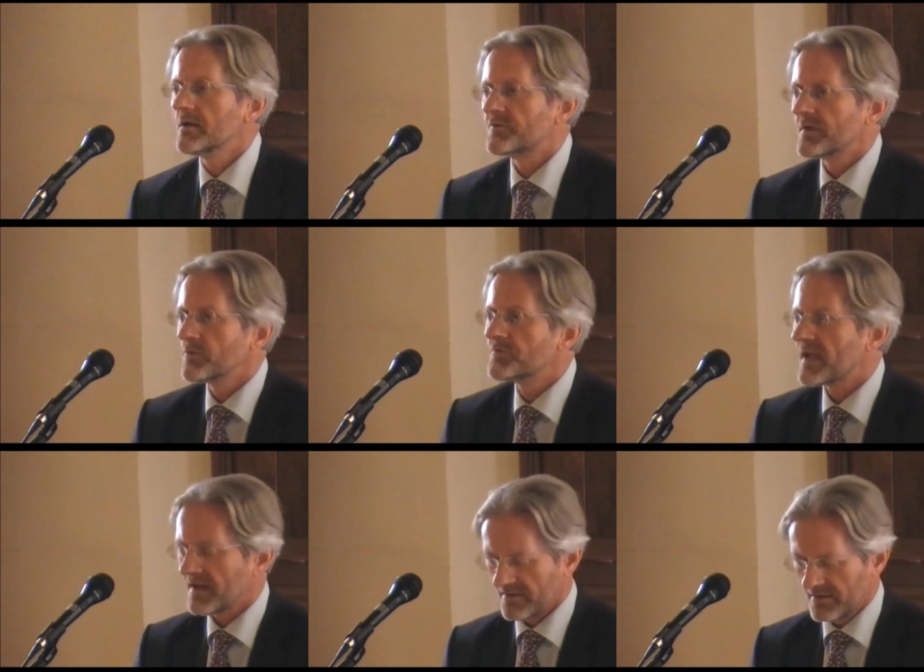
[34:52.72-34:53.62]
A
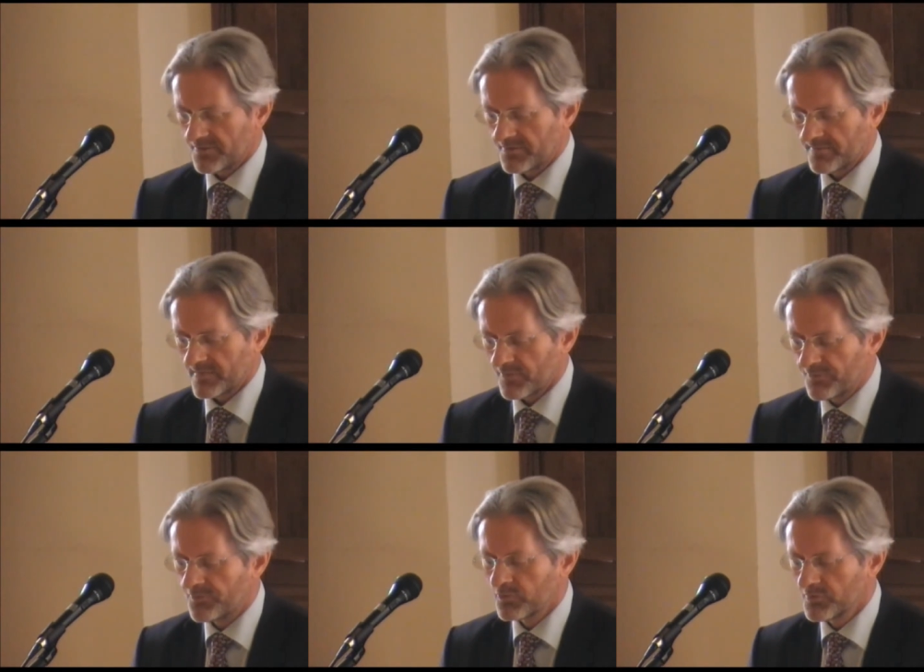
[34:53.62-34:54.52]
simultaneous
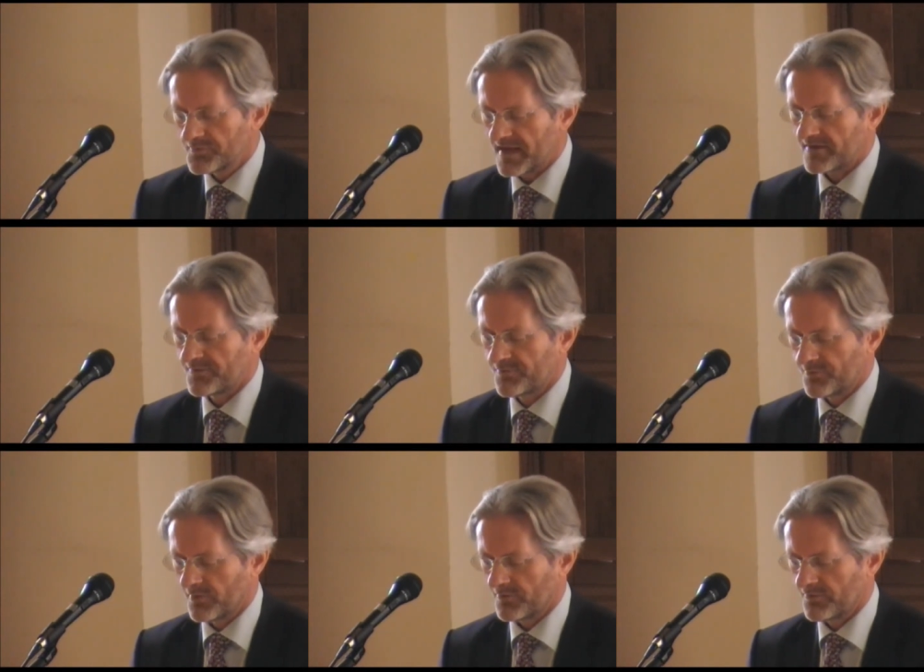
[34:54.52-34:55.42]
full text
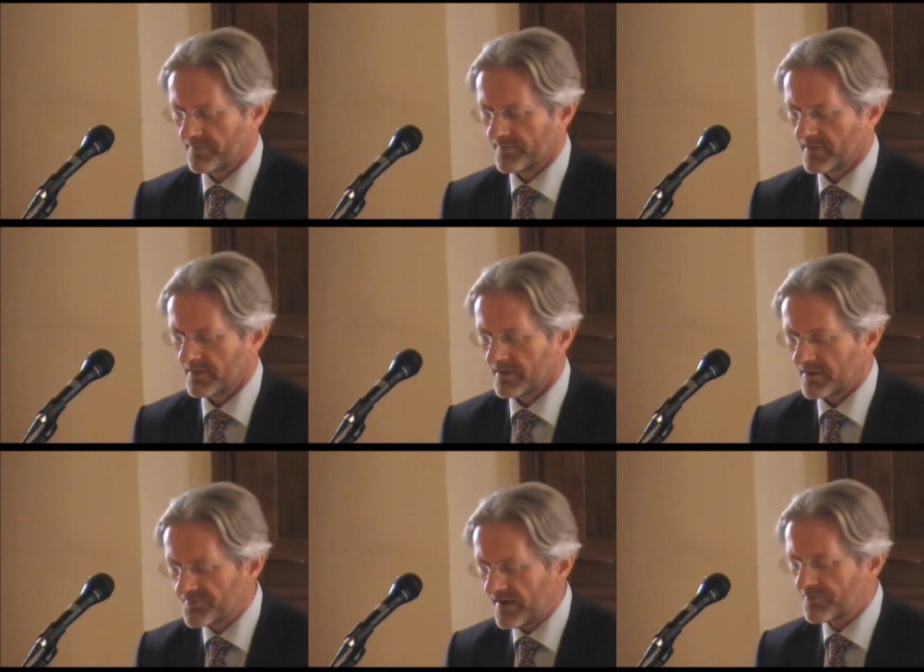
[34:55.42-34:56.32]
search
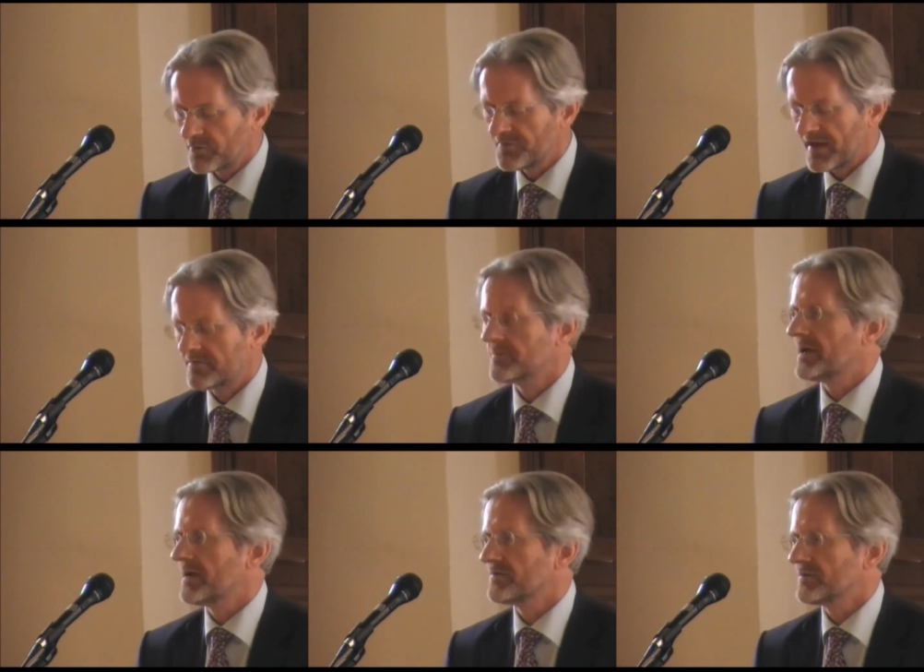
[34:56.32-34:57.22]
in several
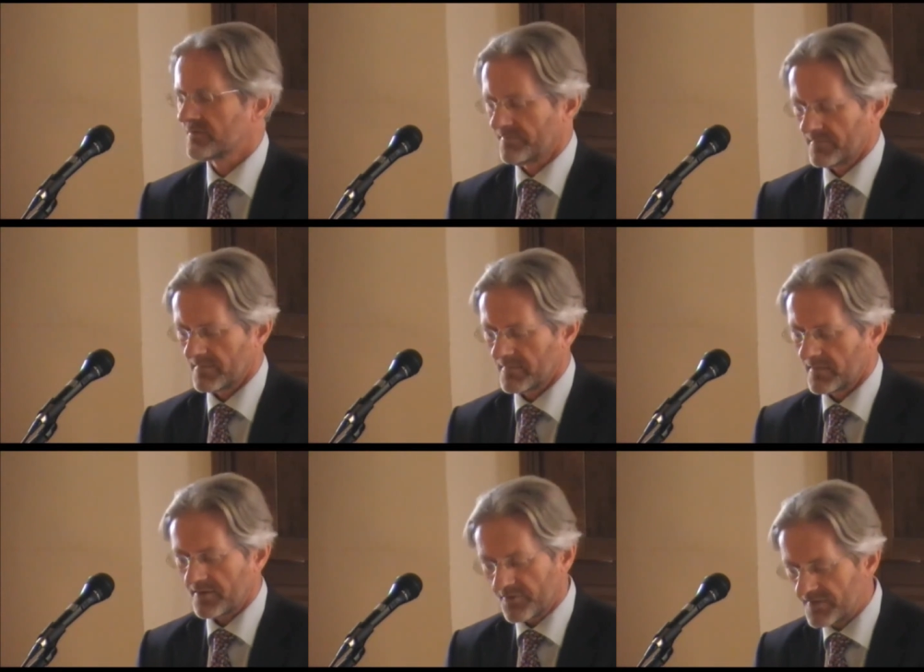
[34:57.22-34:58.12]
databases
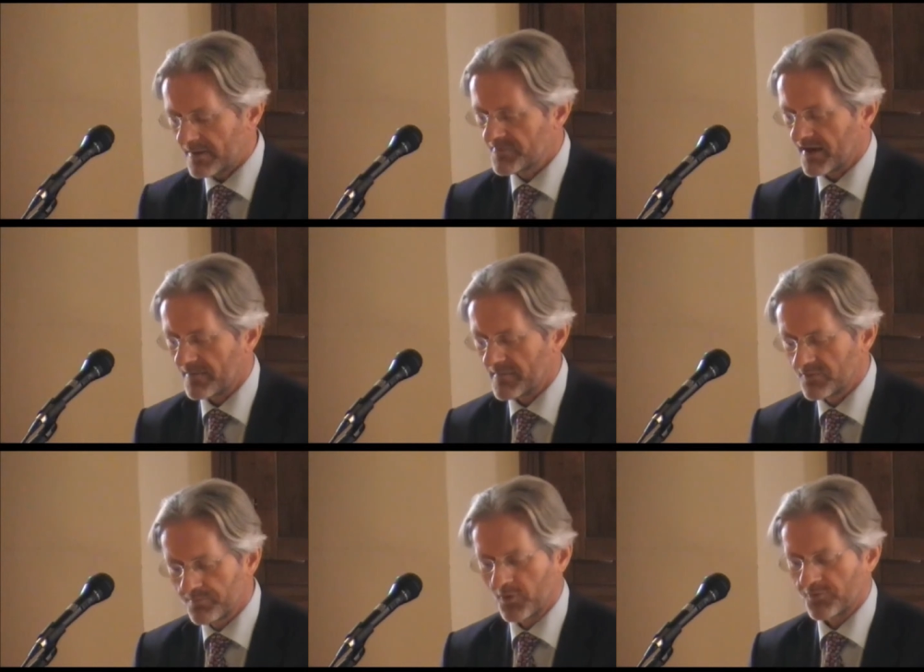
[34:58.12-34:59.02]
at the same time
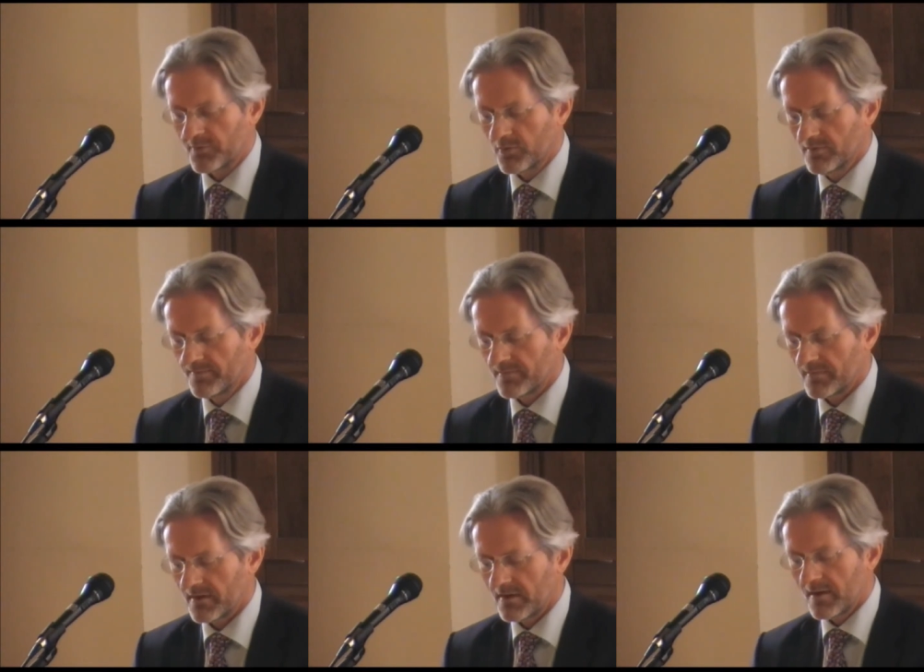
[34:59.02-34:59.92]
is
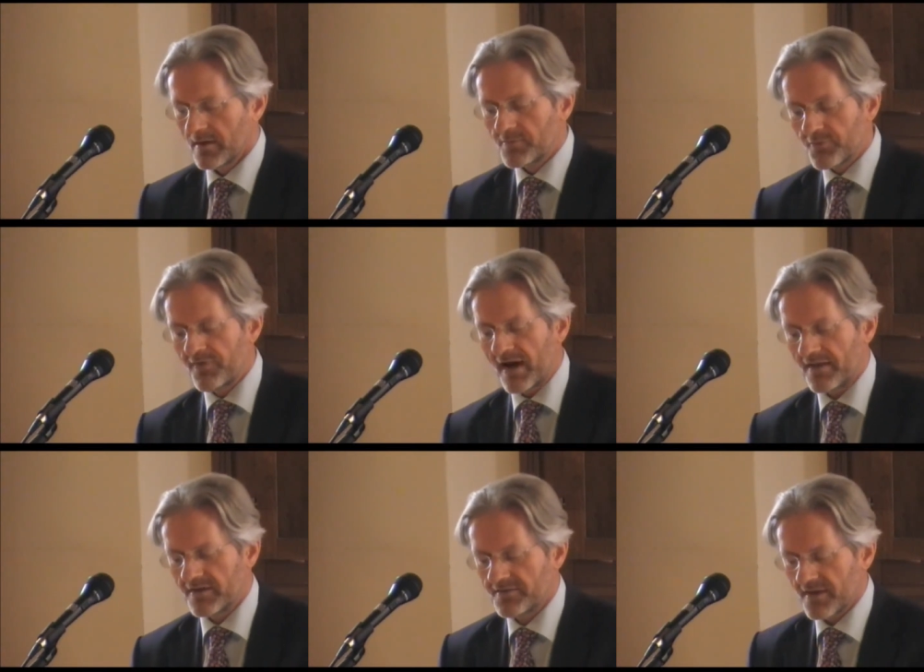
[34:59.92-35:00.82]
possible,
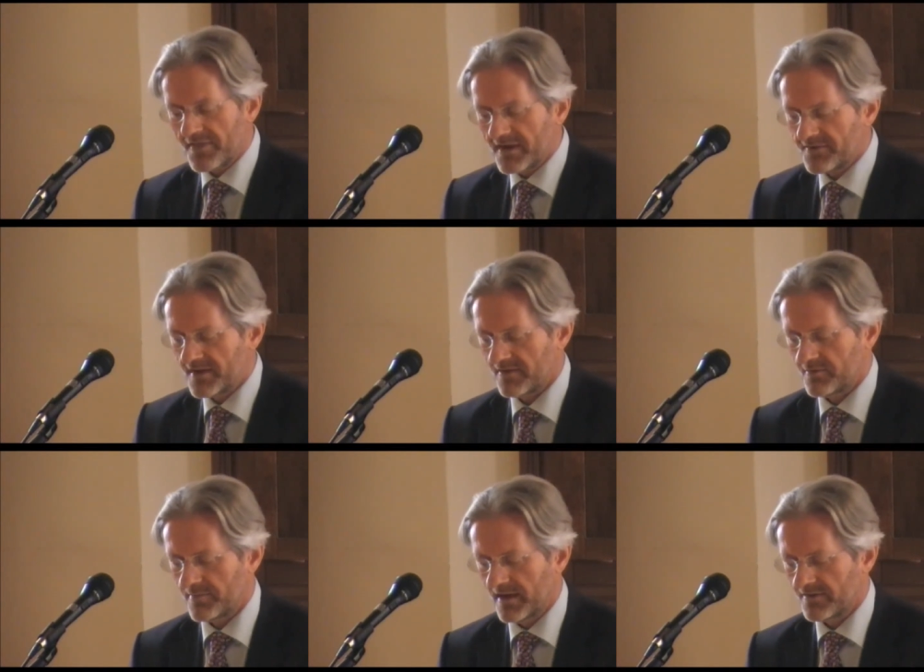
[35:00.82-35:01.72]
provided that these
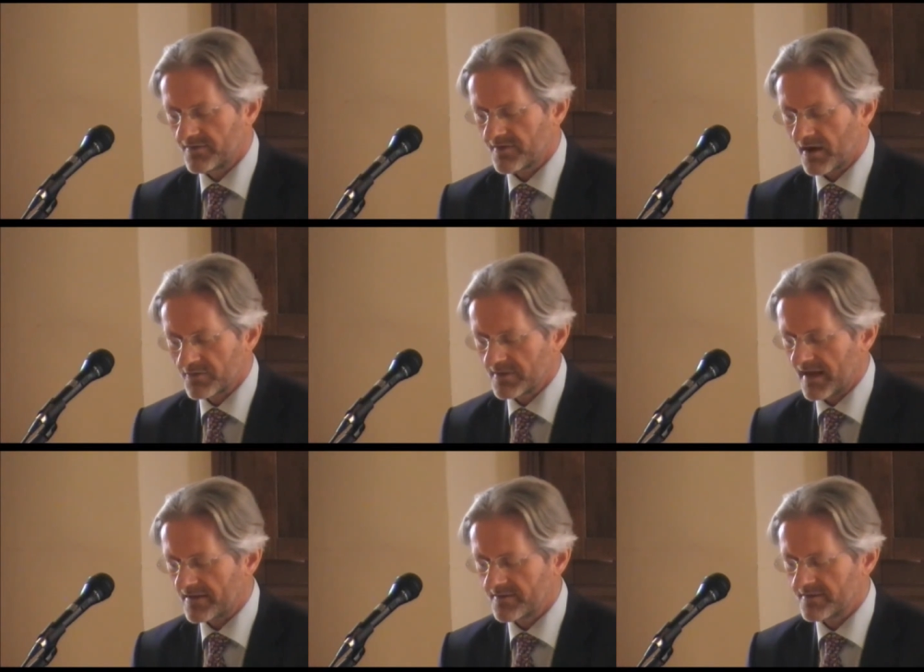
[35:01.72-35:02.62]
databases are
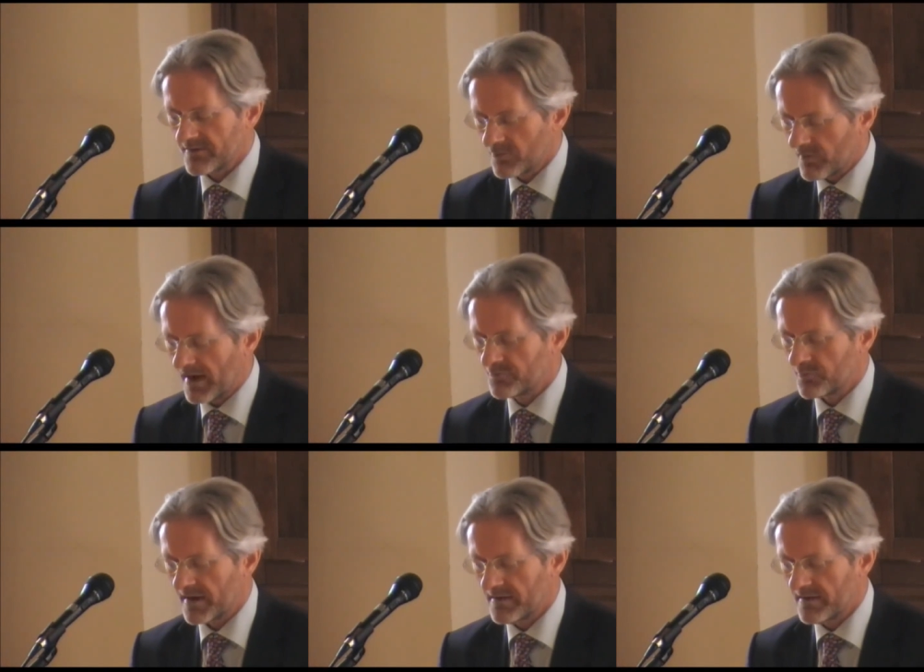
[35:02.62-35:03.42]
connected in the right